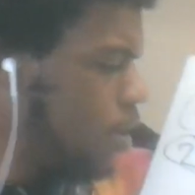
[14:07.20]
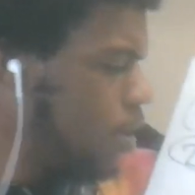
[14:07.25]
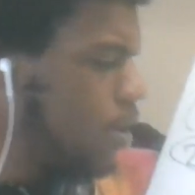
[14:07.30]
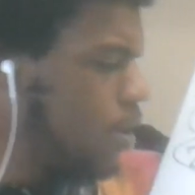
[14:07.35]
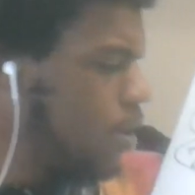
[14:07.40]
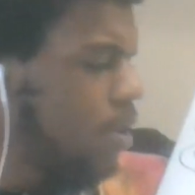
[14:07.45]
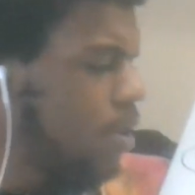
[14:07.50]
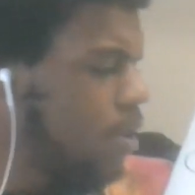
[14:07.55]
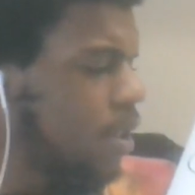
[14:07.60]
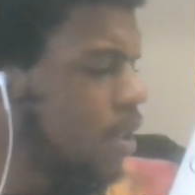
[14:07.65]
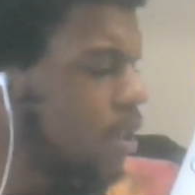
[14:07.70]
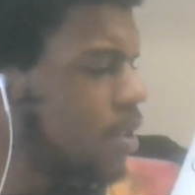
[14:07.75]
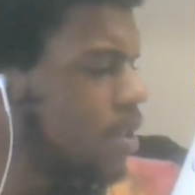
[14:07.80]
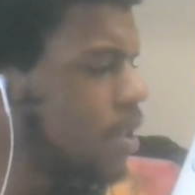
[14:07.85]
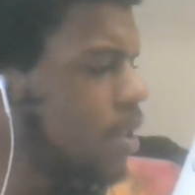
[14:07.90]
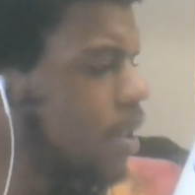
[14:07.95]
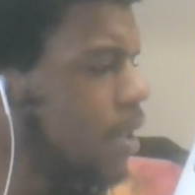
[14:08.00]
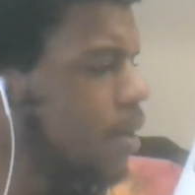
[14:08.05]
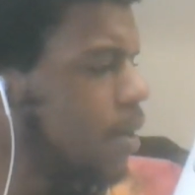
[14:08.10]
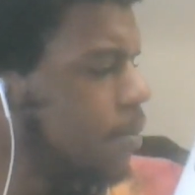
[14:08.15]
second
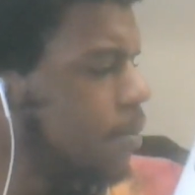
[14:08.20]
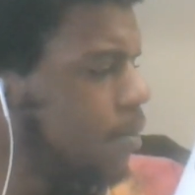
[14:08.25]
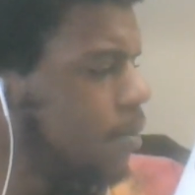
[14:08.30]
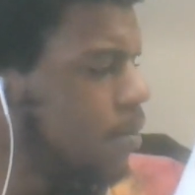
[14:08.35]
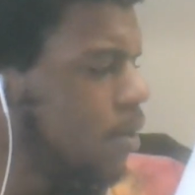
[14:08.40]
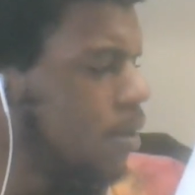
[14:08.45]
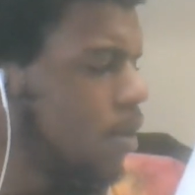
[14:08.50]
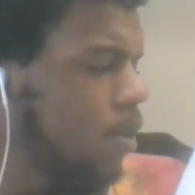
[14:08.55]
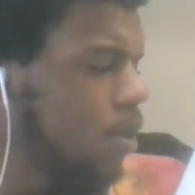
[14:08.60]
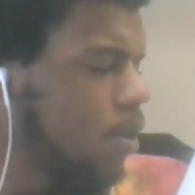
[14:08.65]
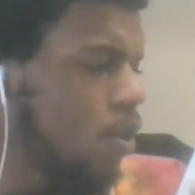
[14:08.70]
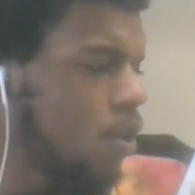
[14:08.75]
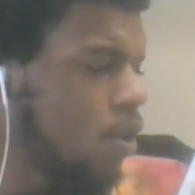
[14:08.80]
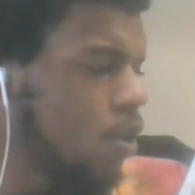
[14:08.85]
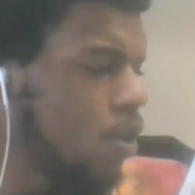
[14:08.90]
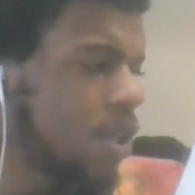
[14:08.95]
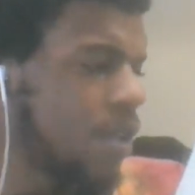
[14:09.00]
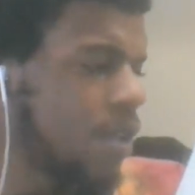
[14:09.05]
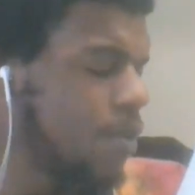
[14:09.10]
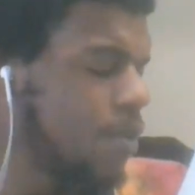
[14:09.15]
step, go to
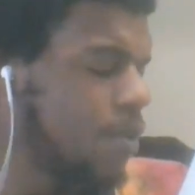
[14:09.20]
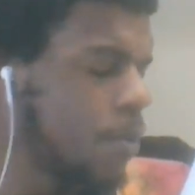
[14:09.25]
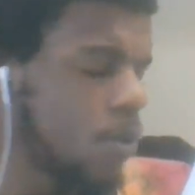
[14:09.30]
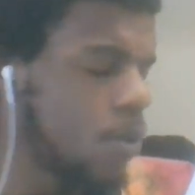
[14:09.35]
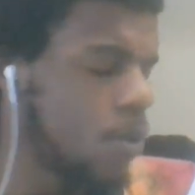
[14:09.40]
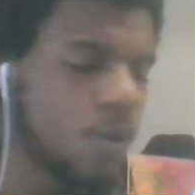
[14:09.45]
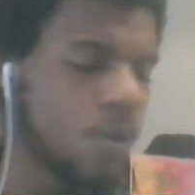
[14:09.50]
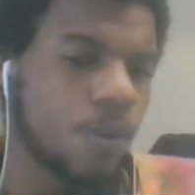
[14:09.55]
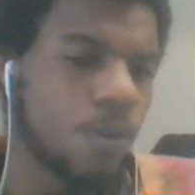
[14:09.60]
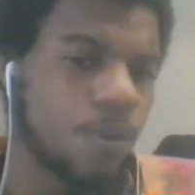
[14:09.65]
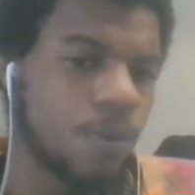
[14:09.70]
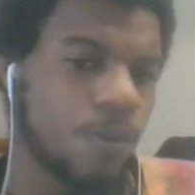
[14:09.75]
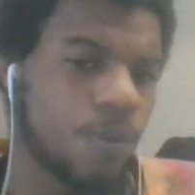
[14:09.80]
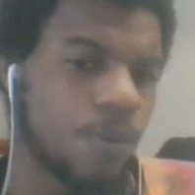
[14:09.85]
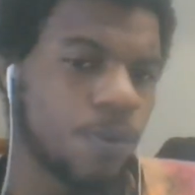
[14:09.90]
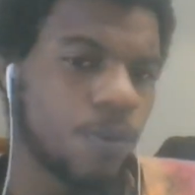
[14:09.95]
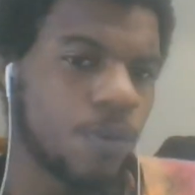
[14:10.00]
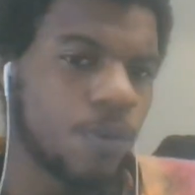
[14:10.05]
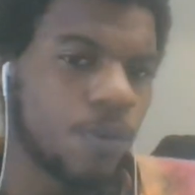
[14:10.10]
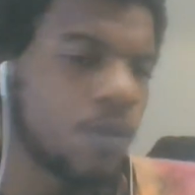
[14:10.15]
Lovable.
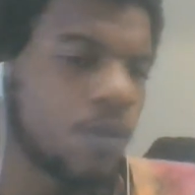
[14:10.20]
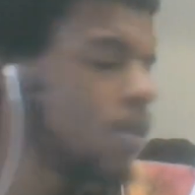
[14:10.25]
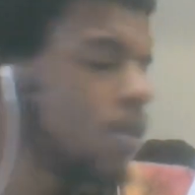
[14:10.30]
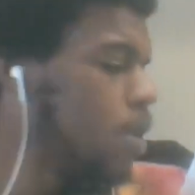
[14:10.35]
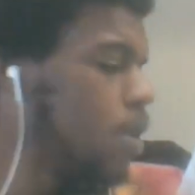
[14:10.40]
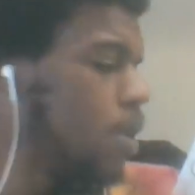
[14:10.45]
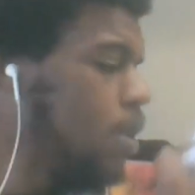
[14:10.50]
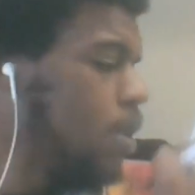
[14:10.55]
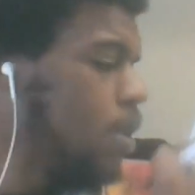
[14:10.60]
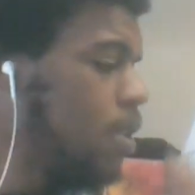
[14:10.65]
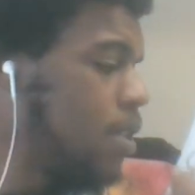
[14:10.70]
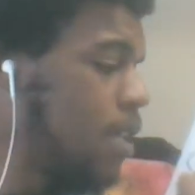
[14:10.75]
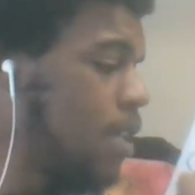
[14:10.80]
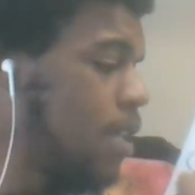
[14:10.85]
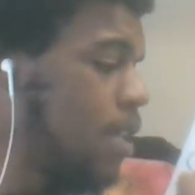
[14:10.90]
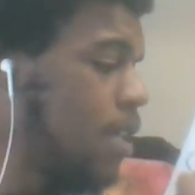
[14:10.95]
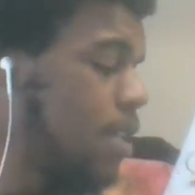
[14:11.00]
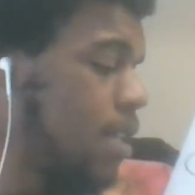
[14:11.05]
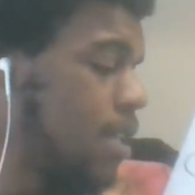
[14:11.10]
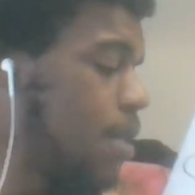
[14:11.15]
Second
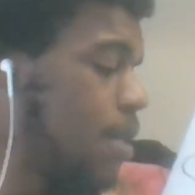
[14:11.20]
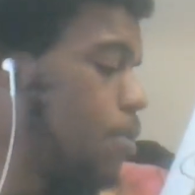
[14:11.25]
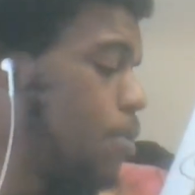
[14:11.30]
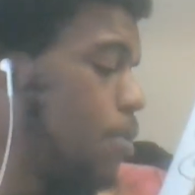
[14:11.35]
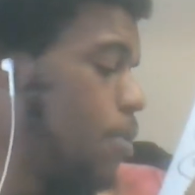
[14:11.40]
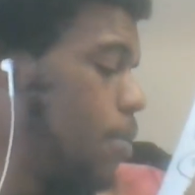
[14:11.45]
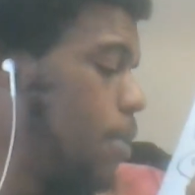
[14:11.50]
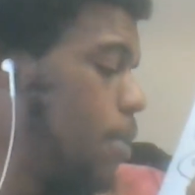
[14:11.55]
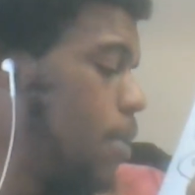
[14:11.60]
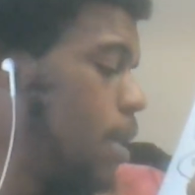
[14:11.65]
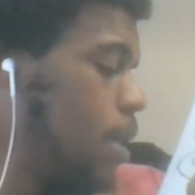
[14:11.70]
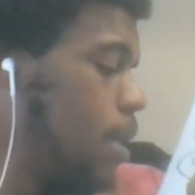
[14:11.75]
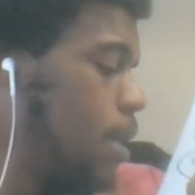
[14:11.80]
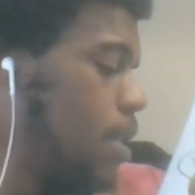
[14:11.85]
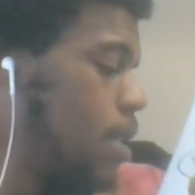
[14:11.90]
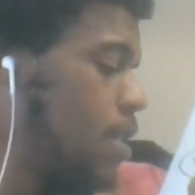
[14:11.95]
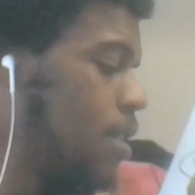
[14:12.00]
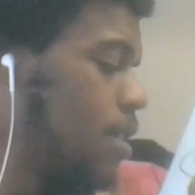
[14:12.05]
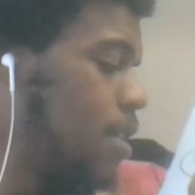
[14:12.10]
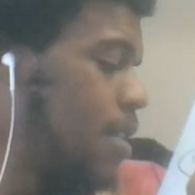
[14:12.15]
step would be to
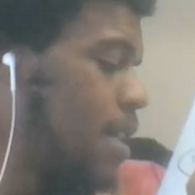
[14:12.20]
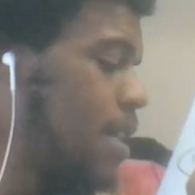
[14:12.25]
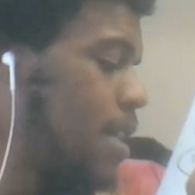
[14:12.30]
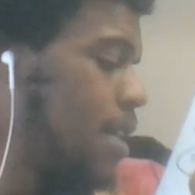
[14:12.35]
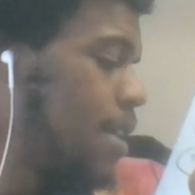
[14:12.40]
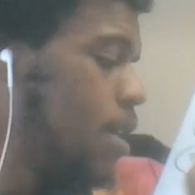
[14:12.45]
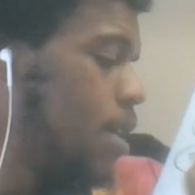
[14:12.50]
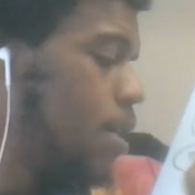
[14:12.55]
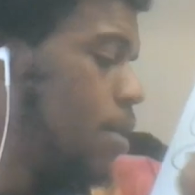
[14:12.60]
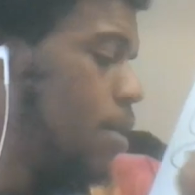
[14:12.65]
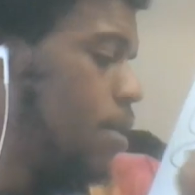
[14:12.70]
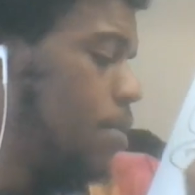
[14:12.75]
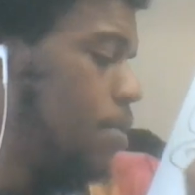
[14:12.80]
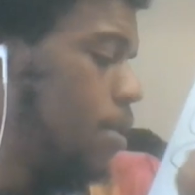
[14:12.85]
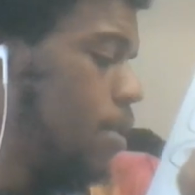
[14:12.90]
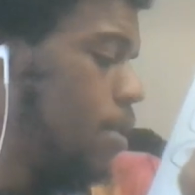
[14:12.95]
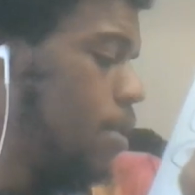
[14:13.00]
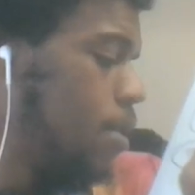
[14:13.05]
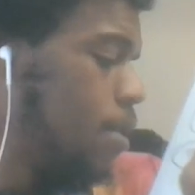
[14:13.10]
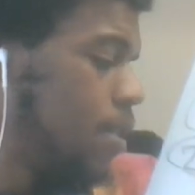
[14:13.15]
sign up.
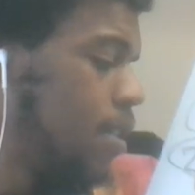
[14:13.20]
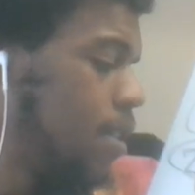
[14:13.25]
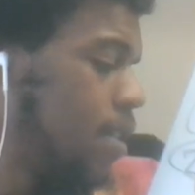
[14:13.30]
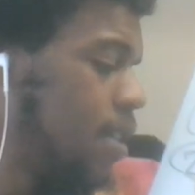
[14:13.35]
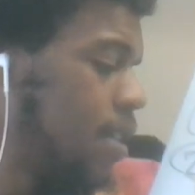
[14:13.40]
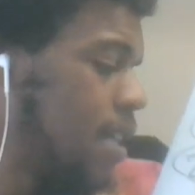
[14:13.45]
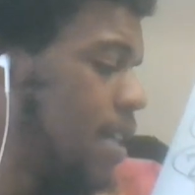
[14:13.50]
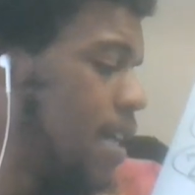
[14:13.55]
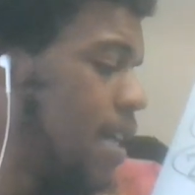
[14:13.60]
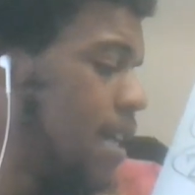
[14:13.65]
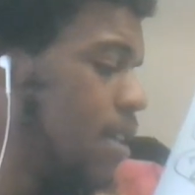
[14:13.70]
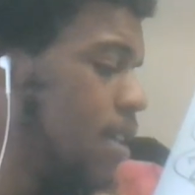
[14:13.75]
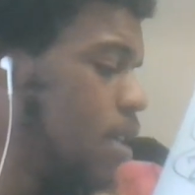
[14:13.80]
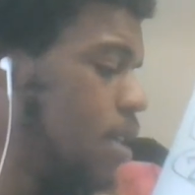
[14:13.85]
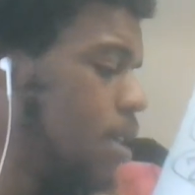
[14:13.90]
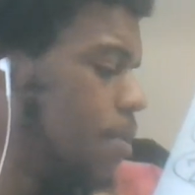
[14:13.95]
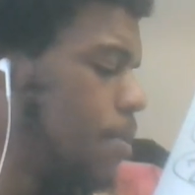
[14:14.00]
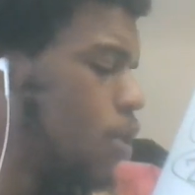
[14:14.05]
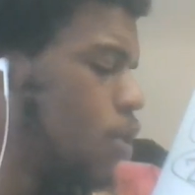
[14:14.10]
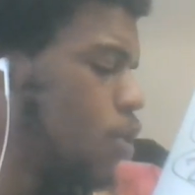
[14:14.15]
Sign up
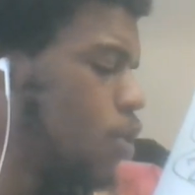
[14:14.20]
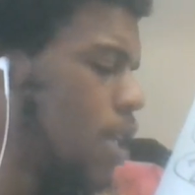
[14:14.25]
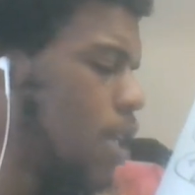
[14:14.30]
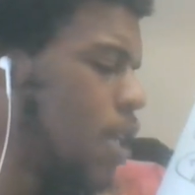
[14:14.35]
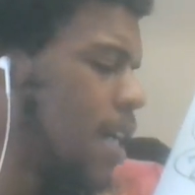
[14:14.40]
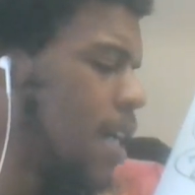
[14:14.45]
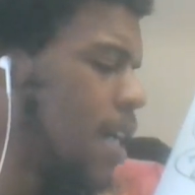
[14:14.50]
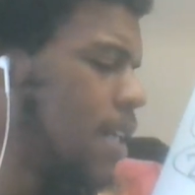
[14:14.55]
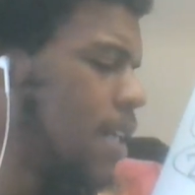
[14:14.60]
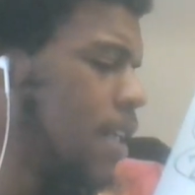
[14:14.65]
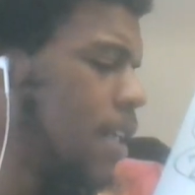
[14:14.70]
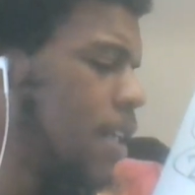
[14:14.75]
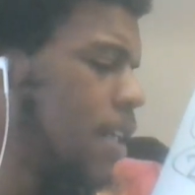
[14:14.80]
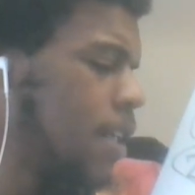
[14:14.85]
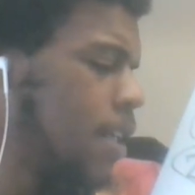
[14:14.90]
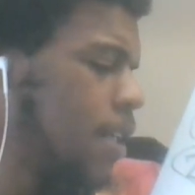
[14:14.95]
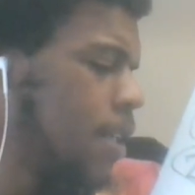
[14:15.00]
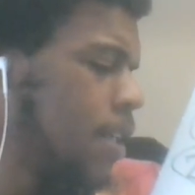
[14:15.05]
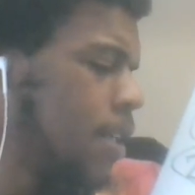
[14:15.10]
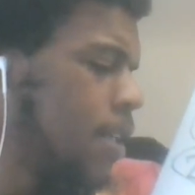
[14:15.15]
or sign in.
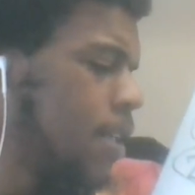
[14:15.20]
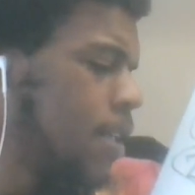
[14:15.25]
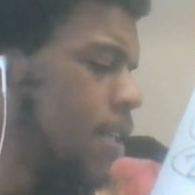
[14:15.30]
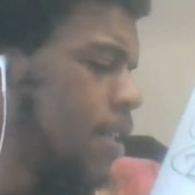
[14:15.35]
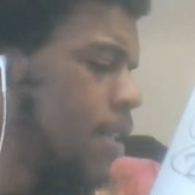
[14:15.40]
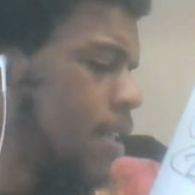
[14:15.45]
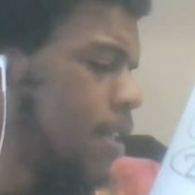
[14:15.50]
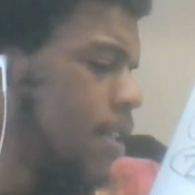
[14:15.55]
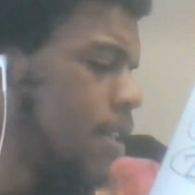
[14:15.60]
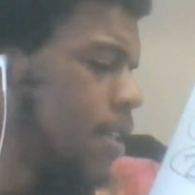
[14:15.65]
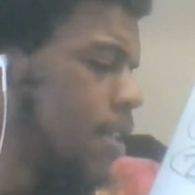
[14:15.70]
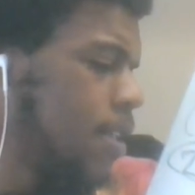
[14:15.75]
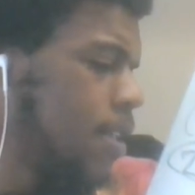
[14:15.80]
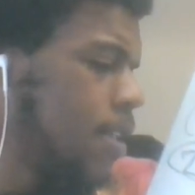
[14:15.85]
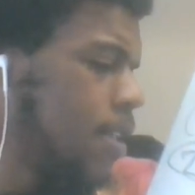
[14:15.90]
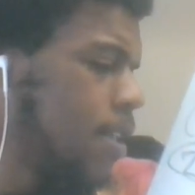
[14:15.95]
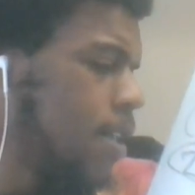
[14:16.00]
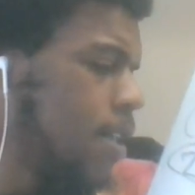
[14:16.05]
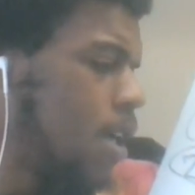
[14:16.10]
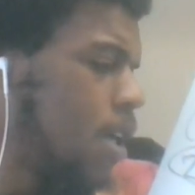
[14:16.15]

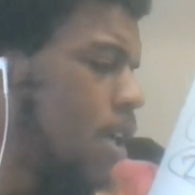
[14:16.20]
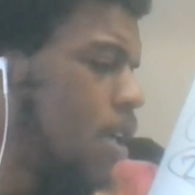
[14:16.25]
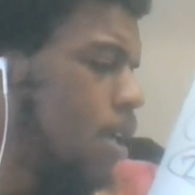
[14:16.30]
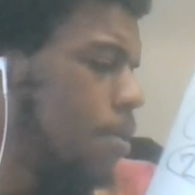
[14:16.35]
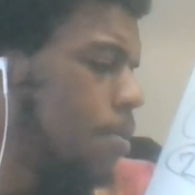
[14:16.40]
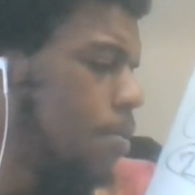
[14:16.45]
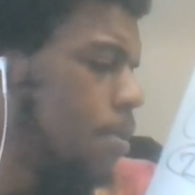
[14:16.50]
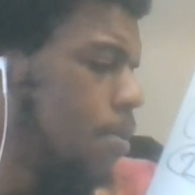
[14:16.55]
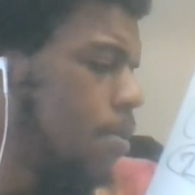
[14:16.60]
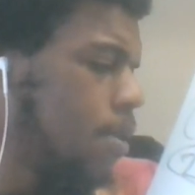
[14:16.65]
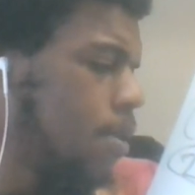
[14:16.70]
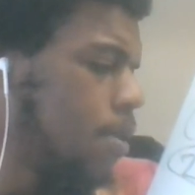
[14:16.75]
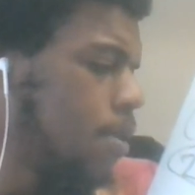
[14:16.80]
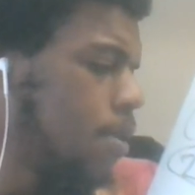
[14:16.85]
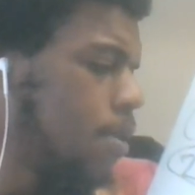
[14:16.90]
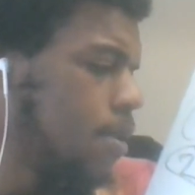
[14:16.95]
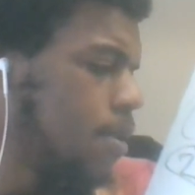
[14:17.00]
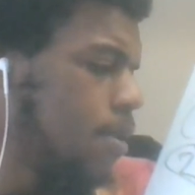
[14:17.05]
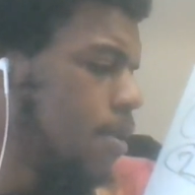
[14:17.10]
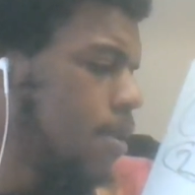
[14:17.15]
Up
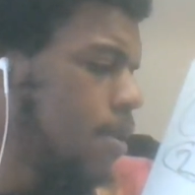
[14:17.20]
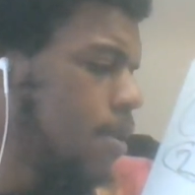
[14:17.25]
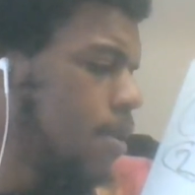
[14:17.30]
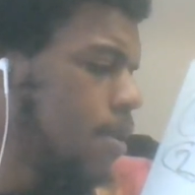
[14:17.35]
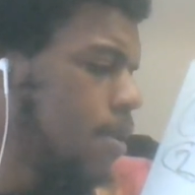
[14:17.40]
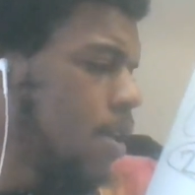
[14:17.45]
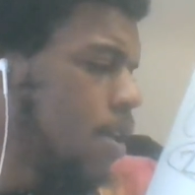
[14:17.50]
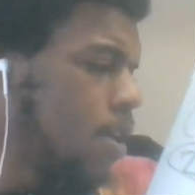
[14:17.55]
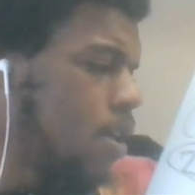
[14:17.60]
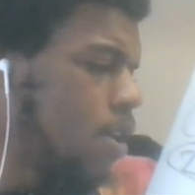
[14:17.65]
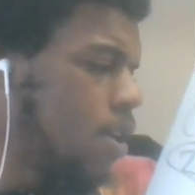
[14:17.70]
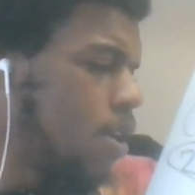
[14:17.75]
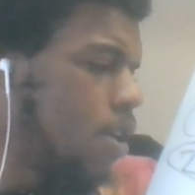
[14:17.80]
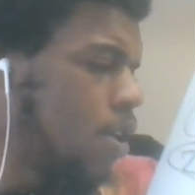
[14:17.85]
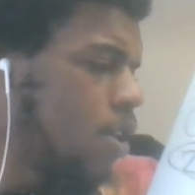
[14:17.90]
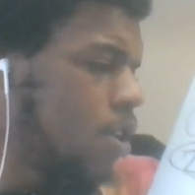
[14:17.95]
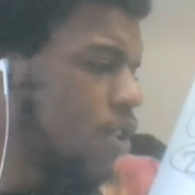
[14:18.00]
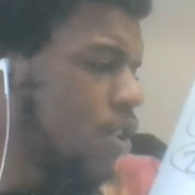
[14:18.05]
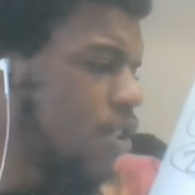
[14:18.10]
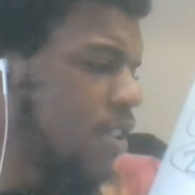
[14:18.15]
or
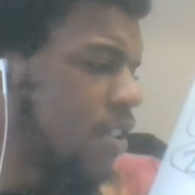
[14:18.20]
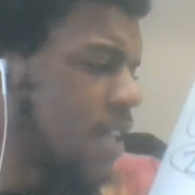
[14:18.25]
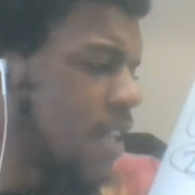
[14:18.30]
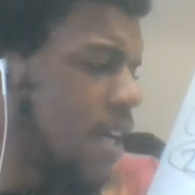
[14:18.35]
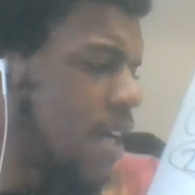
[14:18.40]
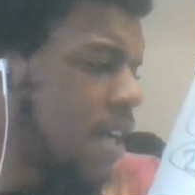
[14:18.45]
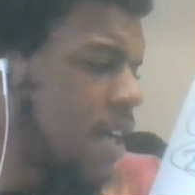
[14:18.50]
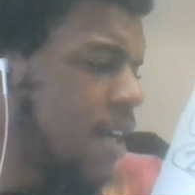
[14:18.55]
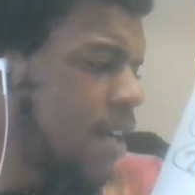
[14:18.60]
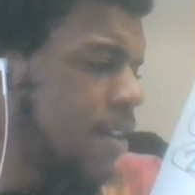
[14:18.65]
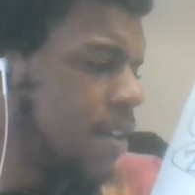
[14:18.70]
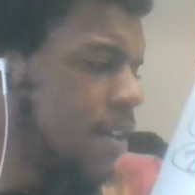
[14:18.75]
sign